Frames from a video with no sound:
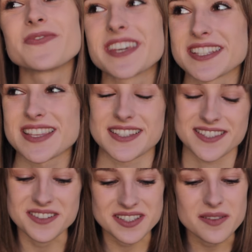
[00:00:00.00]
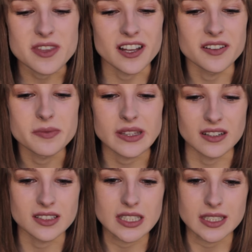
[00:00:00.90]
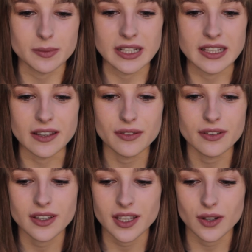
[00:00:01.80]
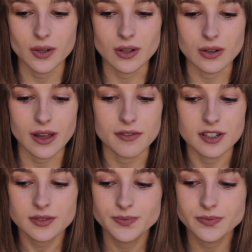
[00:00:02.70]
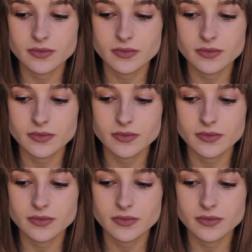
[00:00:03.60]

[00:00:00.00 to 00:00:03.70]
Because that's not something I've been a lot in my life or ever.